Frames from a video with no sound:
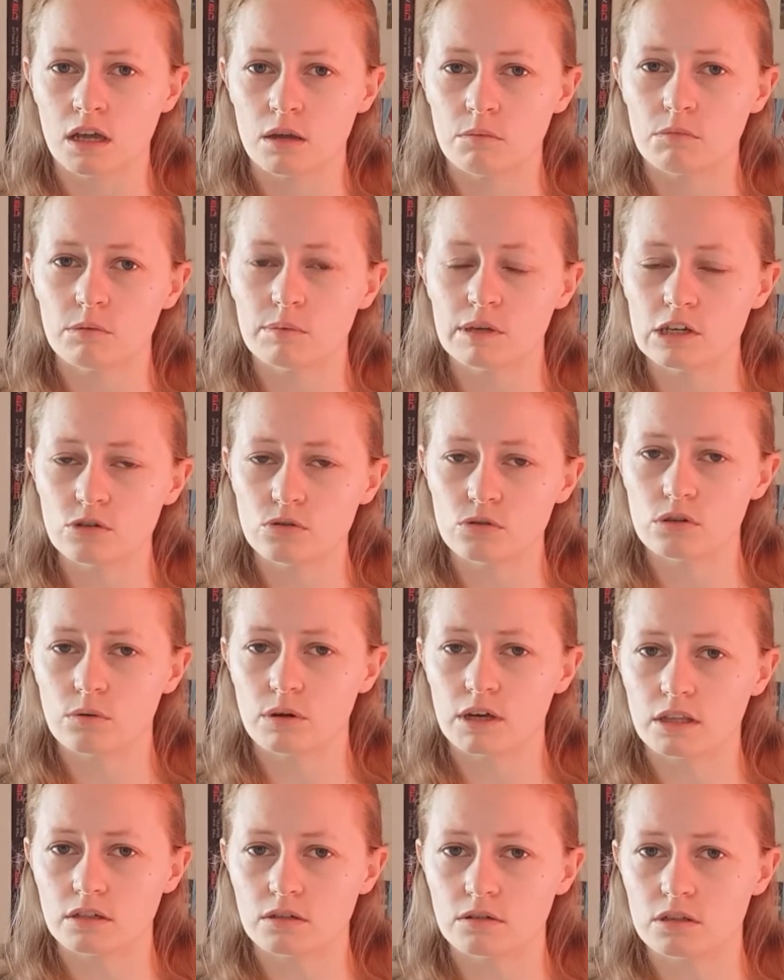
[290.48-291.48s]
but make sure you
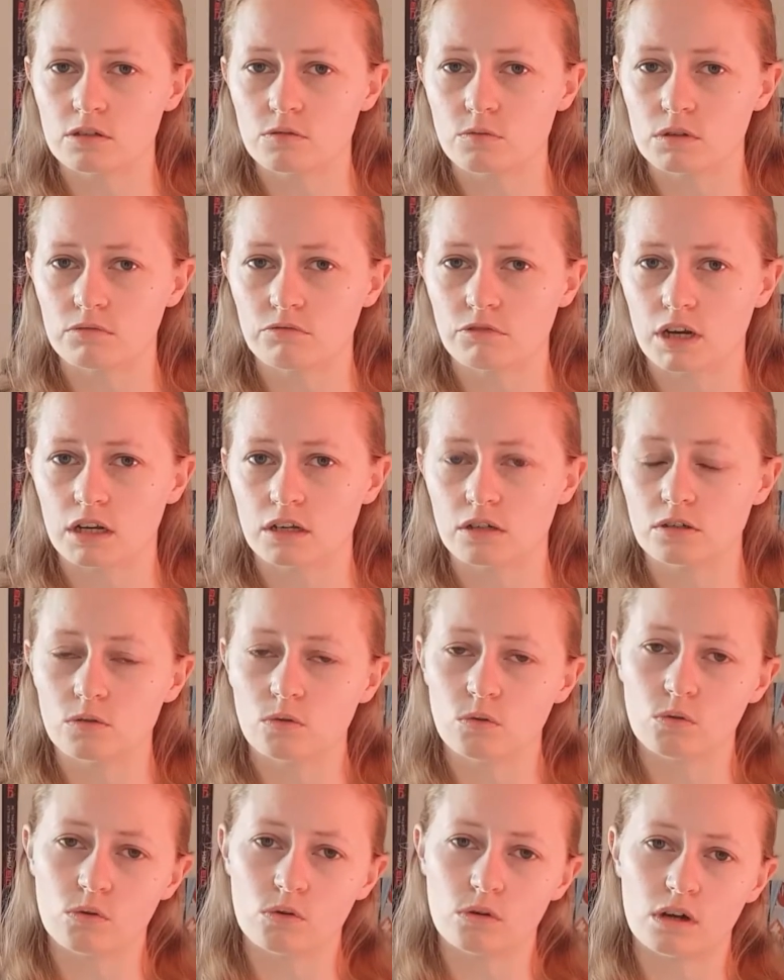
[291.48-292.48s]
either do this with a friend
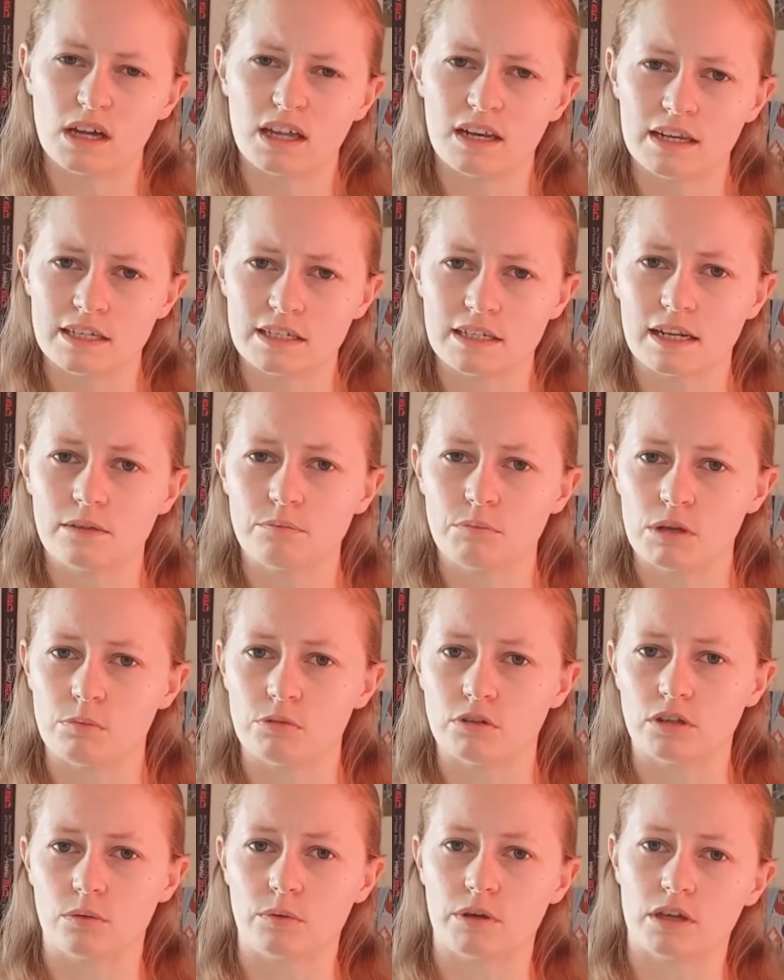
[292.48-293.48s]
or at least let
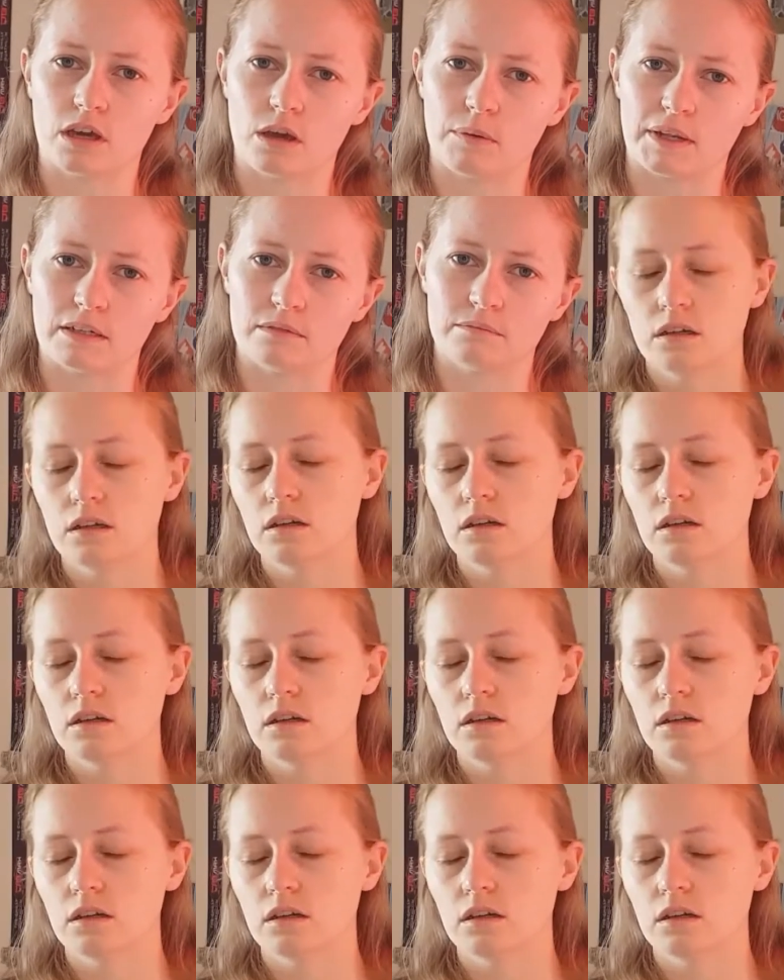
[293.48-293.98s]
people know where you're going.